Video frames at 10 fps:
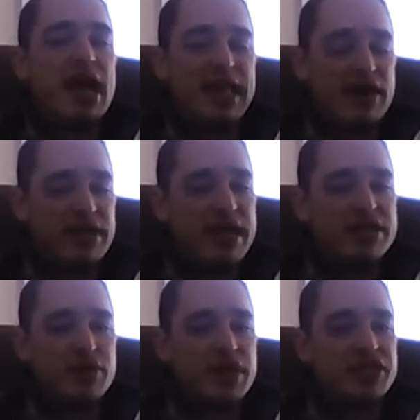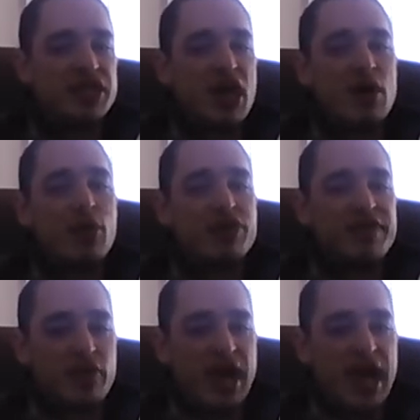And how do they do this? Well, the
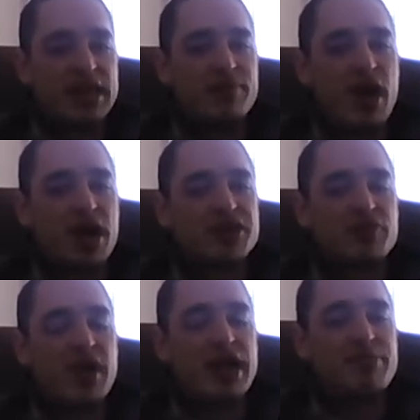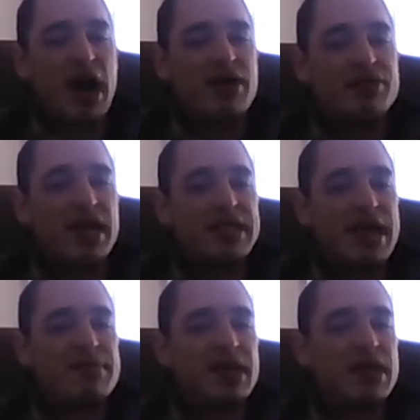volcanic rocks create
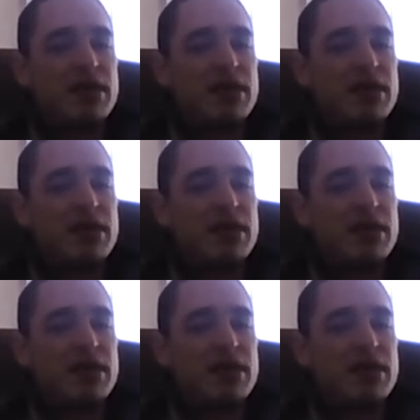biodynamic